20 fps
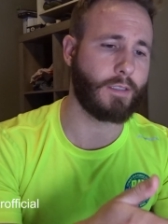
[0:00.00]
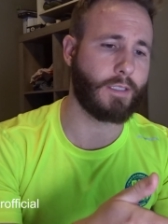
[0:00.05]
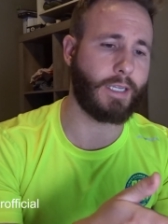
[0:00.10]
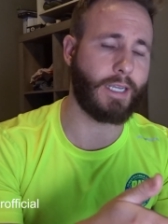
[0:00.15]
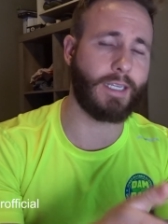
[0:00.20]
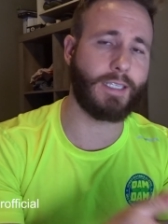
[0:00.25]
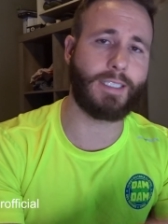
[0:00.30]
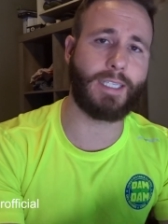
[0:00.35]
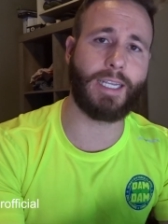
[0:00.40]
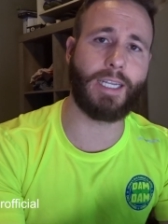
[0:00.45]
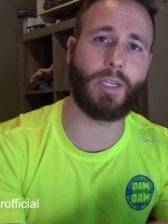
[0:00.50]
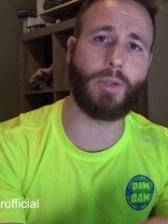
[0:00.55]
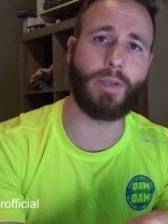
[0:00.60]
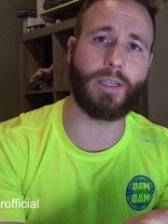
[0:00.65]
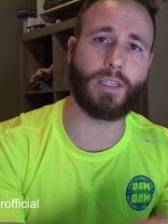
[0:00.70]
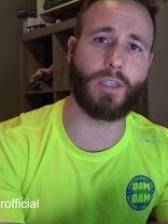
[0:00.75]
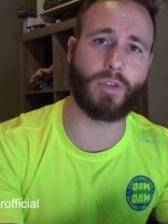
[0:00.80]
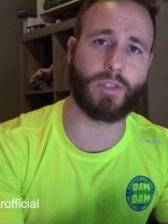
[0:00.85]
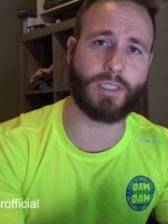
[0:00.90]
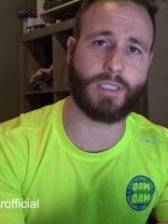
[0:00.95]

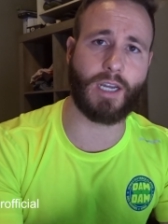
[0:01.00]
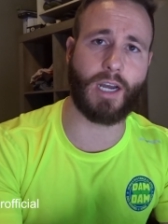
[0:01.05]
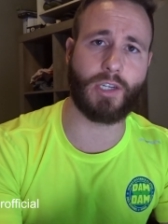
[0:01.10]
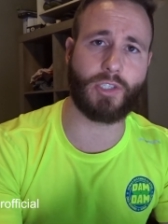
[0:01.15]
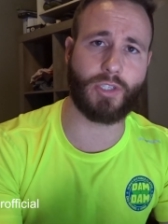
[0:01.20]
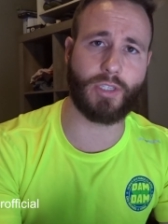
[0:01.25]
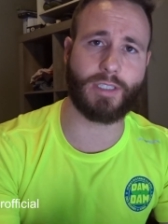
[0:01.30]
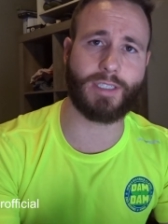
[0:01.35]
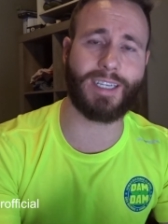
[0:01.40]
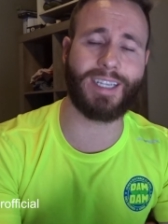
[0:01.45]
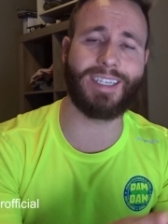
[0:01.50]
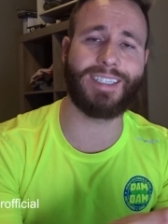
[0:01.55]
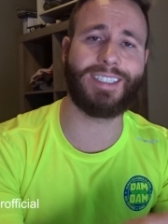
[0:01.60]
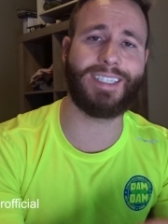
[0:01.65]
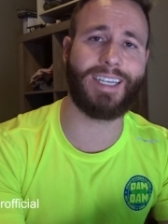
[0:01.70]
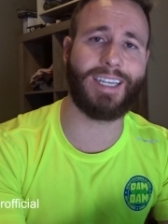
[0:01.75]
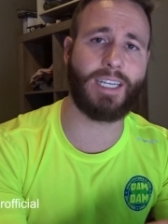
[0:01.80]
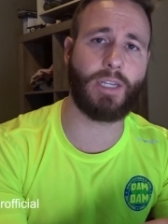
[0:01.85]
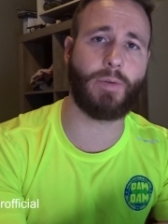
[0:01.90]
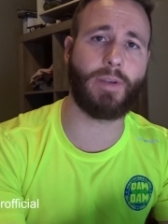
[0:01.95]
continuing those touches,
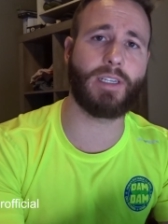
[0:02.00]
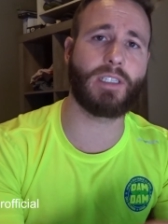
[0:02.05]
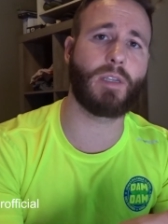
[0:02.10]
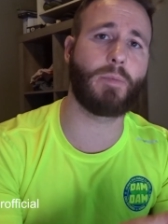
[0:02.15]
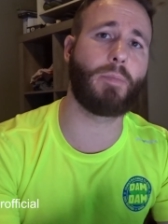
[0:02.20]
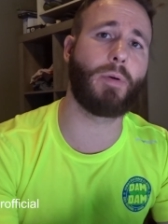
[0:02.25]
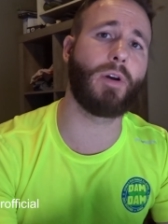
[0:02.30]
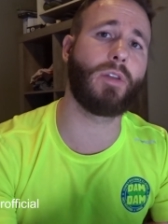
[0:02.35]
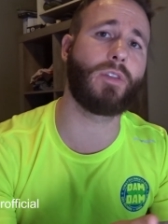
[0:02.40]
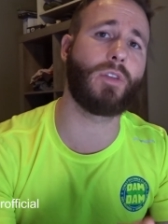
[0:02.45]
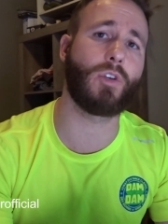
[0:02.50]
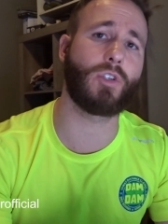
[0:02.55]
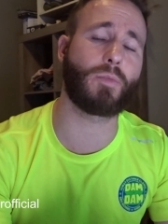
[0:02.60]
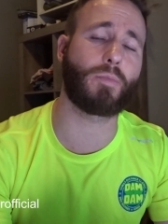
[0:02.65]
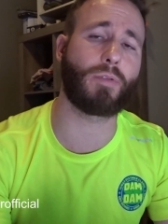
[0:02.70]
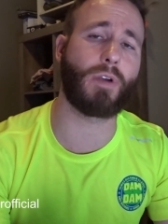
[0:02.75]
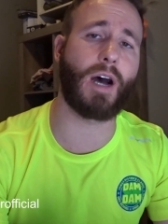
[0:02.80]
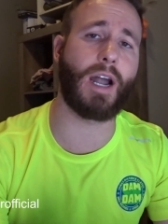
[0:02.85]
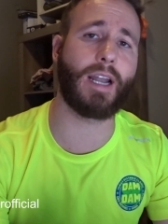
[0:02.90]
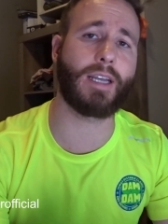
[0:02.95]
continuing to put those
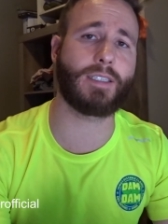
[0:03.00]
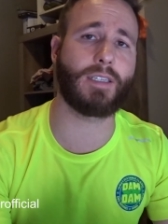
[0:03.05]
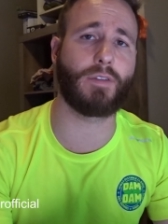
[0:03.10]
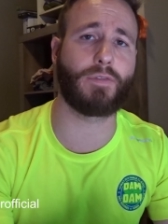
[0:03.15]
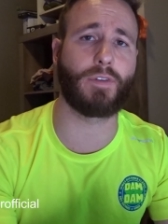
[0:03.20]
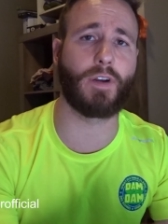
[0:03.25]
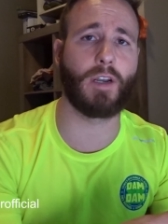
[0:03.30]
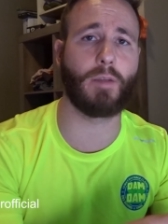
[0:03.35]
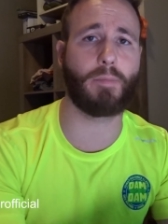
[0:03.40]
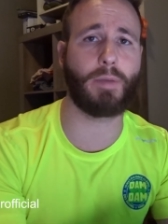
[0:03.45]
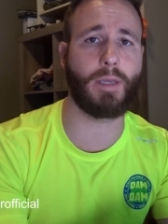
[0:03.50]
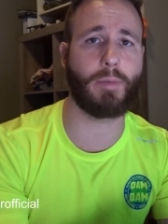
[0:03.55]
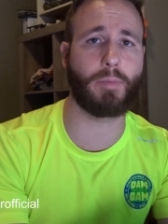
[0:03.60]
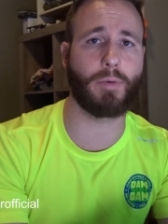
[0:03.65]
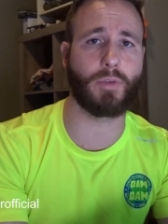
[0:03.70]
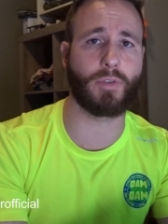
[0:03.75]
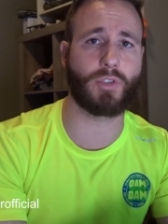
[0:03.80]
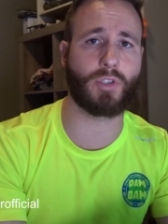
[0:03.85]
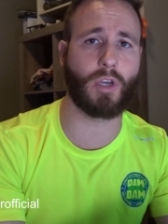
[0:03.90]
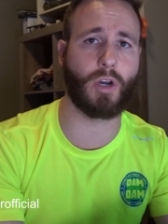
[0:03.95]
products in front of
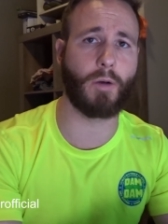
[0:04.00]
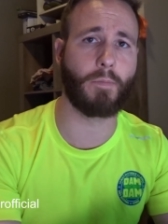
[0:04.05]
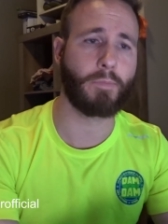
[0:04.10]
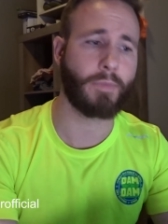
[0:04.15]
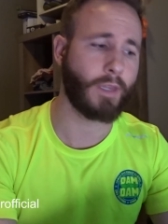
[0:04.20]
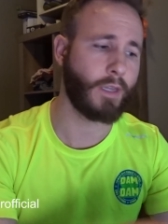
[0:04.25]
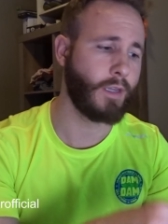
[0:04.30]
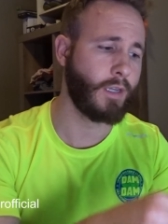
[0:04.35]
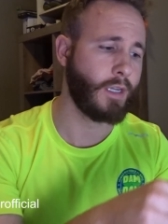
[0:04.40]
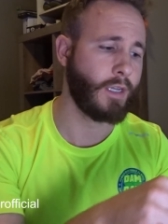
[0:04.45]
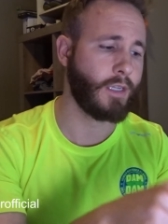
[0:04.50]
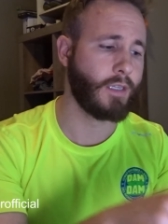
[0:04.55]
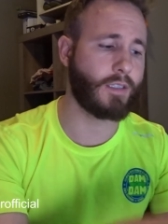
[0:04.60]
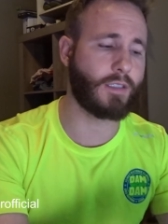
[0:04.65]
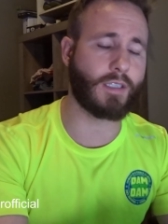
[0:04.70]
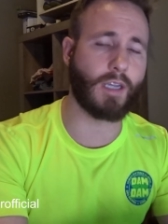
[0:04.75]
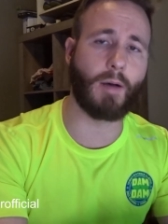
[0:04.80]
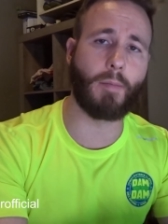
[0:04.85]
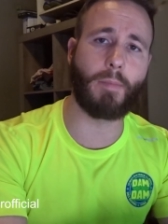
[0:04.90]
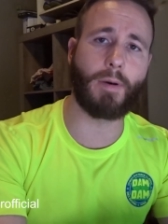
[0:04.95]
people. So
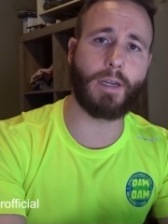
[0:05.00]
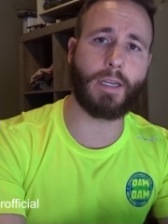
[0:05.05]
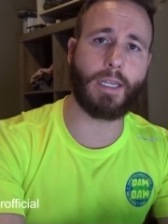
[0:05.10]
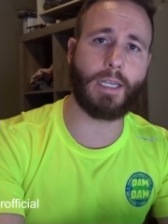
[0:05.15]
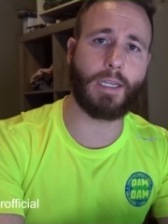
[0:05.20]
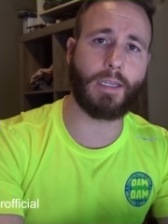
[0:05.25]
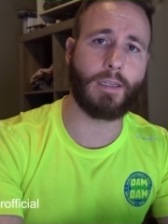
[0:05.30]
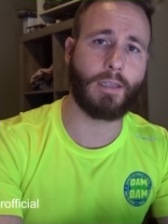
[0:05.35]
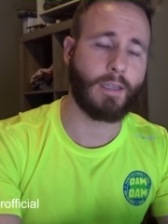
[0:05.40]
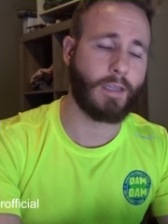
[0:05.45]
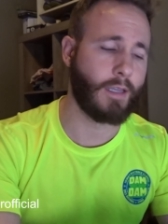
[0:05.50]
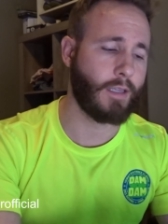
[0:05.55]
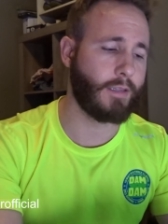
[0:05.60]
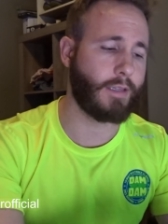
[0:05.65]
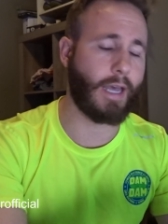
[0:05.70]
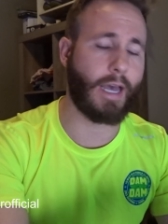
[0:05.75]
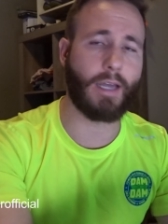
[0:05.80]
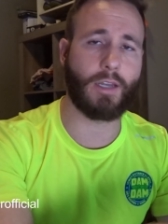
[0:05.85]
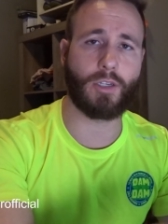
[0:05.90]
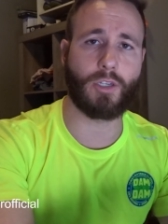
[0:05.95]
somebody
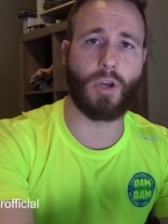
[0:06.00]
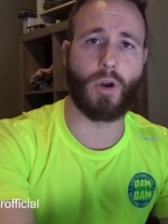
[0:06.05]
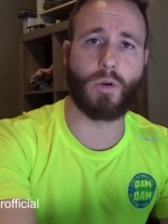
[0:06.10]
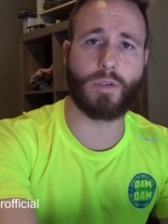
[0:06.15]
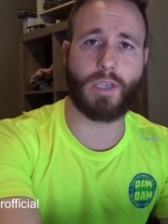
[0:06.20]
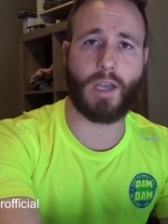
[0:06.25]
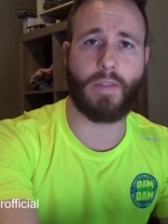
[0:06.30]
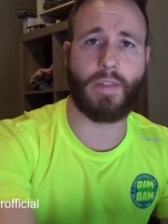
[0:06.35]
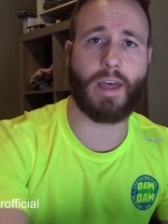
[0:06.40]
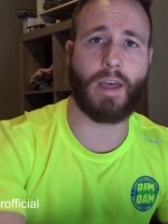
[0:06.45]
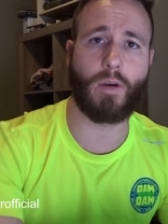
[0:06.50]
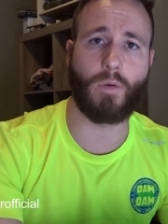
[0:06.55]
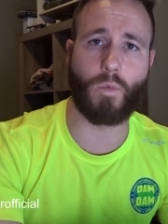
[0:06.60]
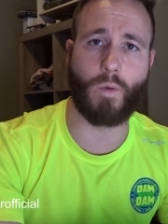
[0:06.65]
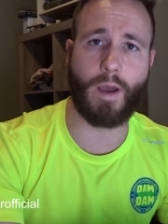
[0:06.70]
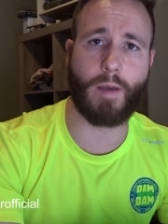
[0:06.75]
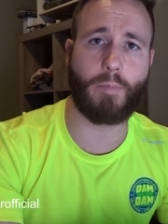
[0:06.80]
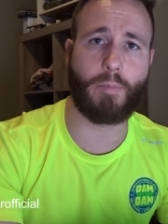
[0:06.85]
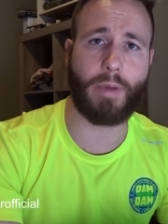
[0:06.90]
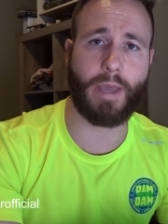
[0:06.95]
that goes on that
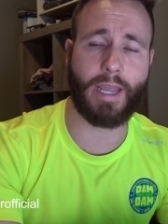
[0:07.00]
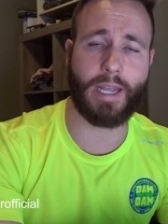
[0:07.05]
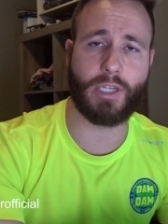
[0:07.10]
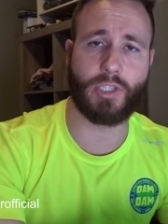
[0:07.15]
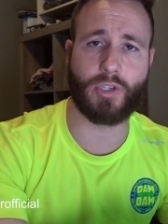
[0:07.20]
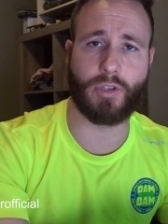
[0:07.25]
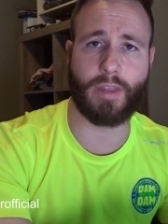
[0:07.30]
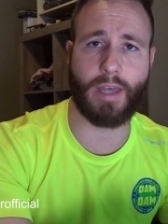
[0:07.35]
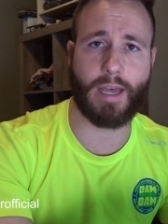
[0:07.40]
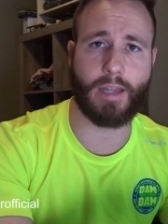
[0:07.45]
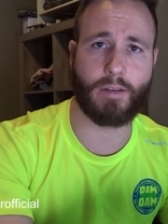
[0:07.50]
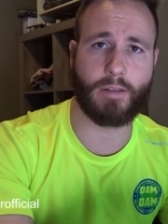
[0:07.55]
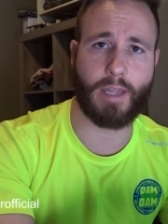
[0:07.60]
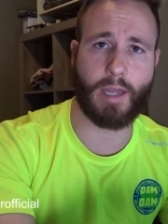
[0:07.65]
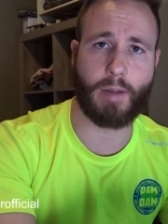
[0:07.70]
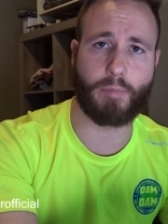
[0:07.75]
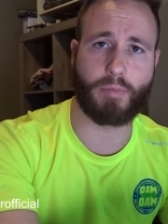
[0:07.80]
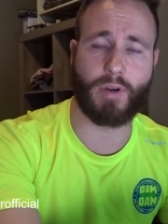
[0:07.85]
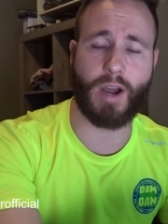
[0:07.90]
web page or that